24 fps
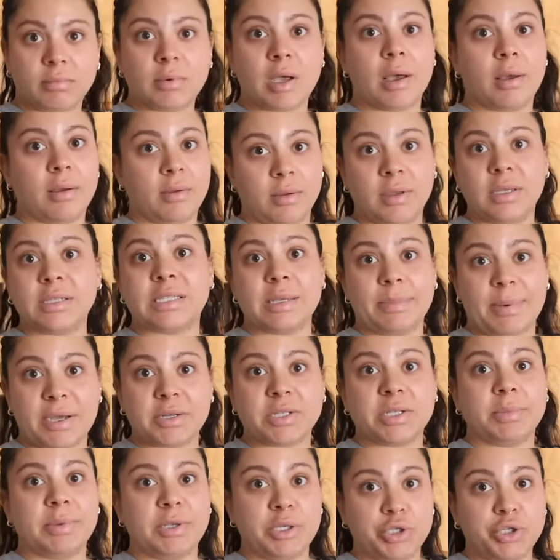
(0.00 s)
Uh, it's
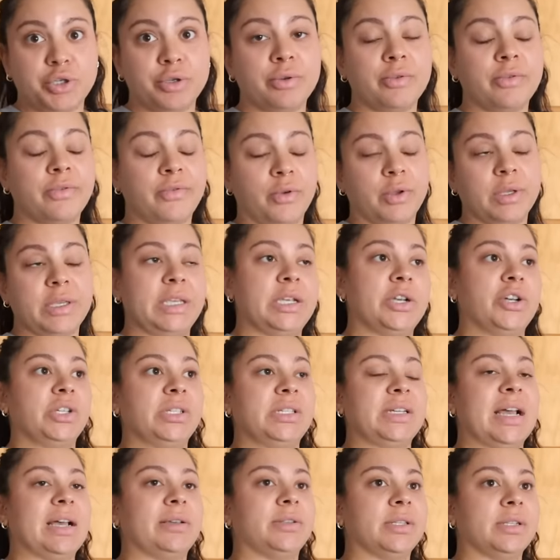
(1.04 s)
about to be two full
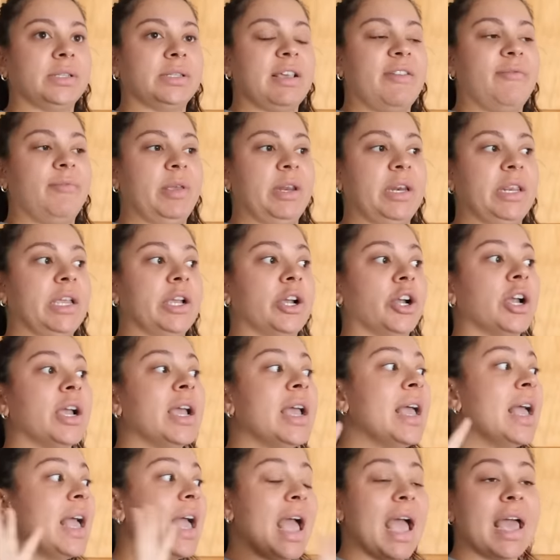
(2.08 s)
years now since I've been here
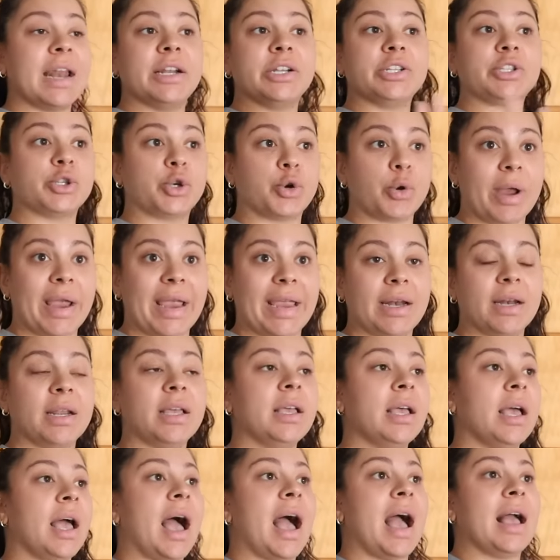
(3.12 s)
and it's great.
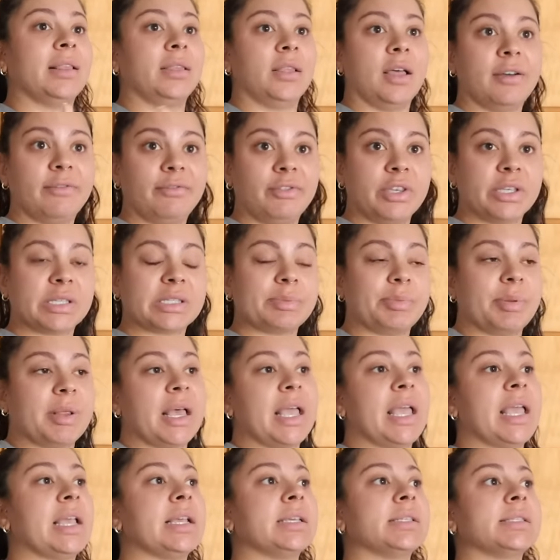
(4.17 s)
I love this
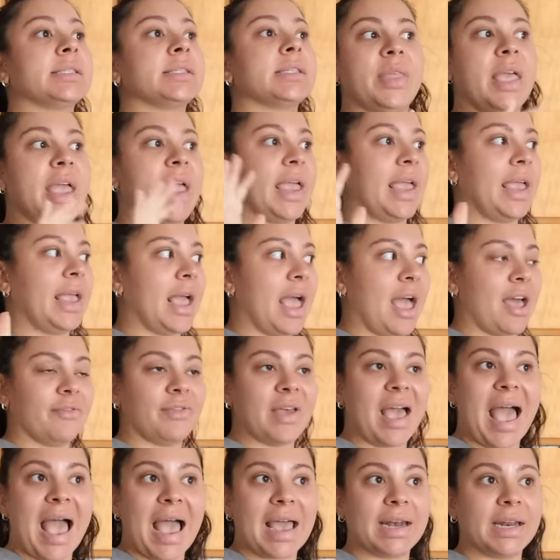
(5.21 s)
place. They have
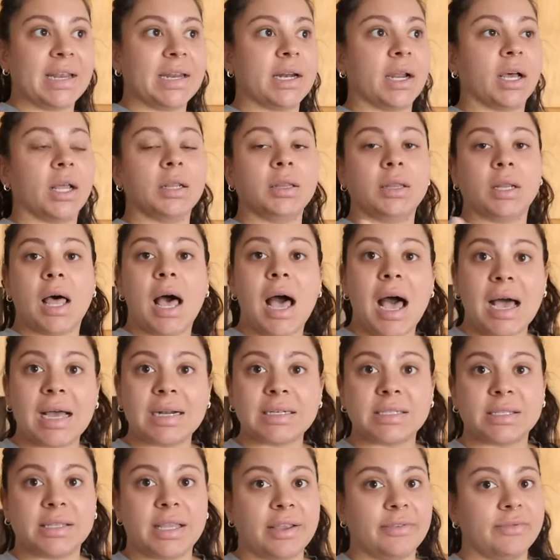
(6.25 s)
added a
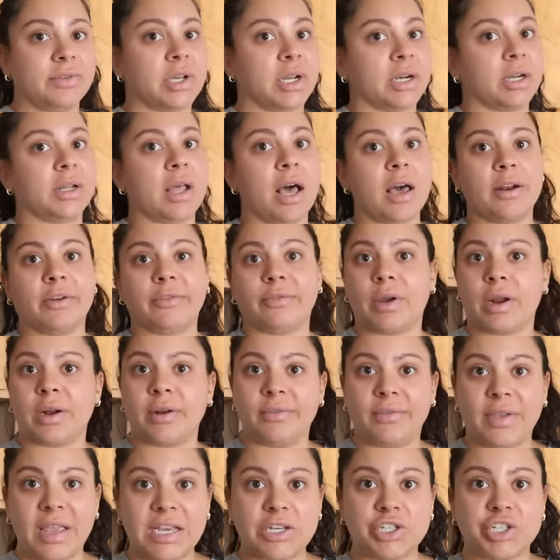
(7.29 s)
lot. They've done a lot of
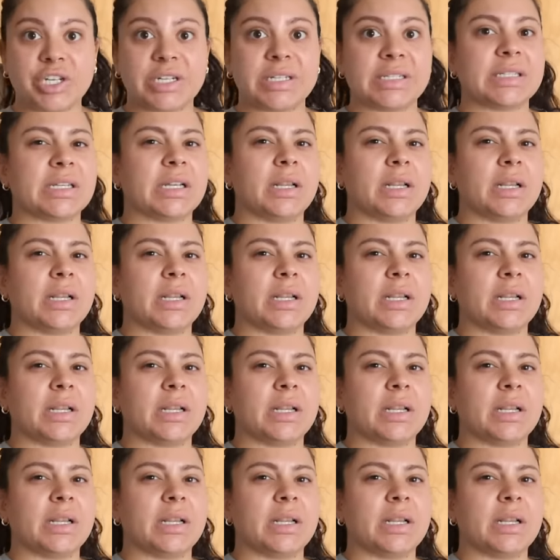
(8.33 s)
renovations.